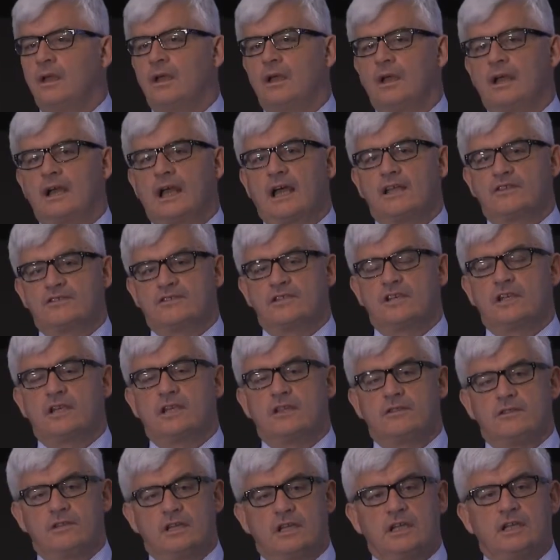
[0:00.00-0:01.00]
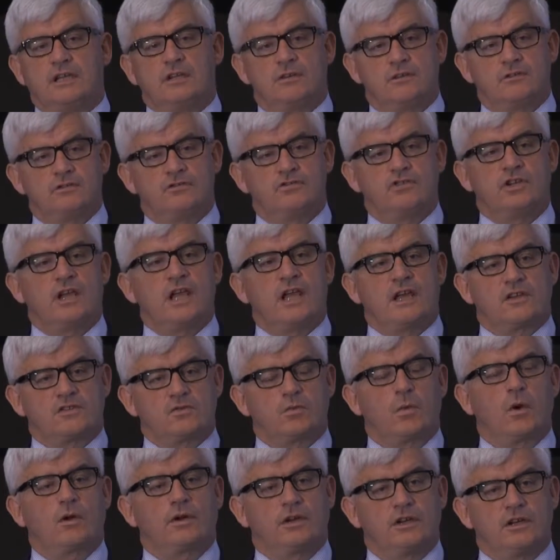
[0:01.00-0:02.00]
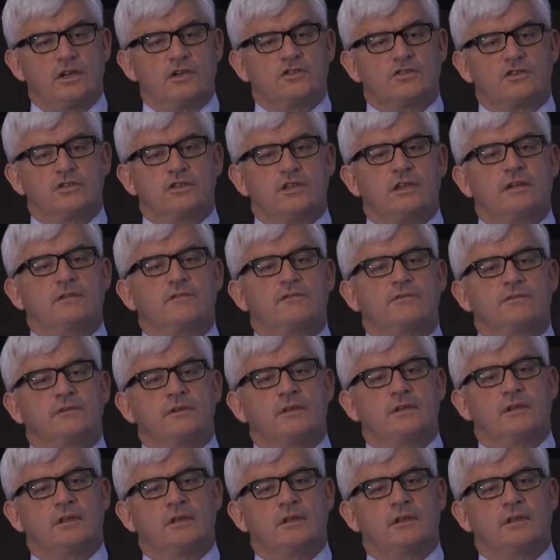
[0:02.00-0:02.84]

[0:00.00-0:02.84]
And I see the GS1 initiative